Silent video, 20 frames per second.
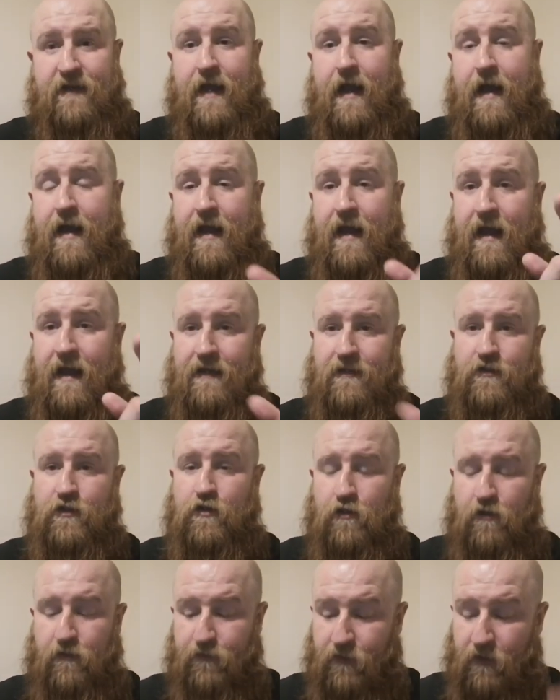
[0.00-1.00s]
this guy I had to
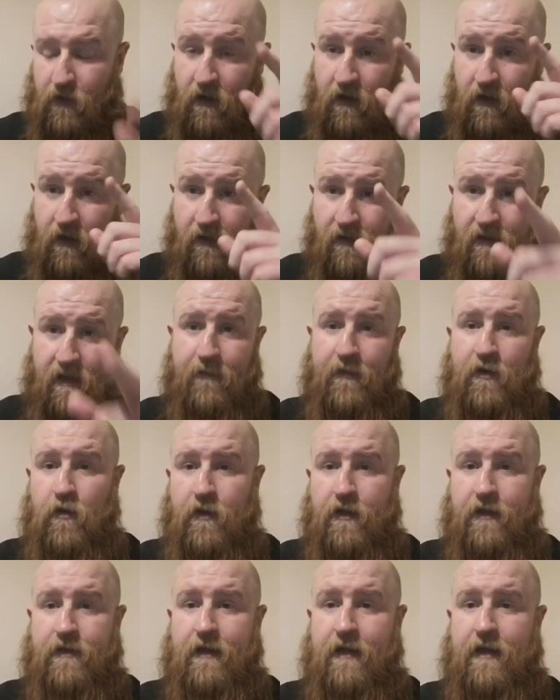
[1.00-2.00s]
cover. Let me know
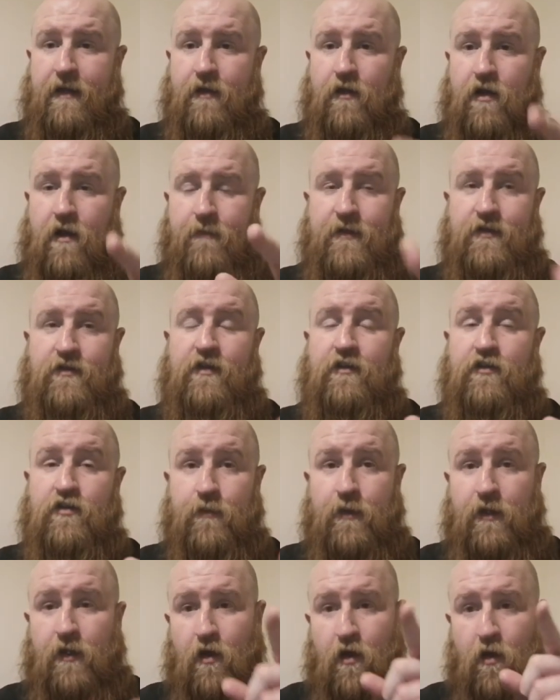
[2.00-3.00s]
what you think in the comment
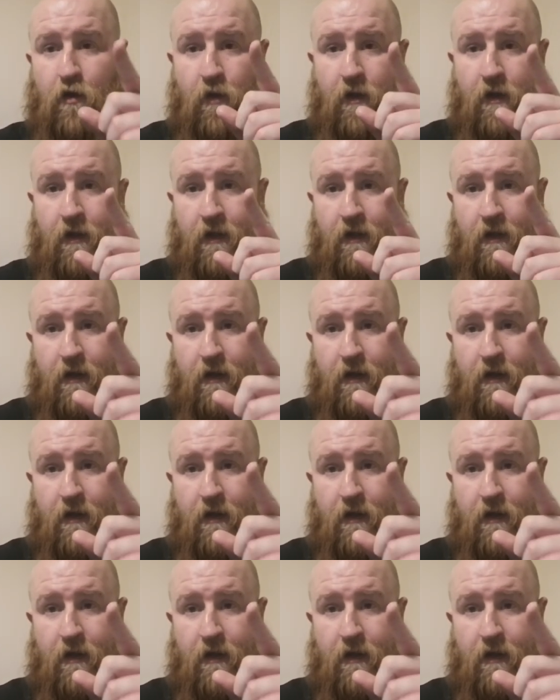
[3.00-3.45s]
section below.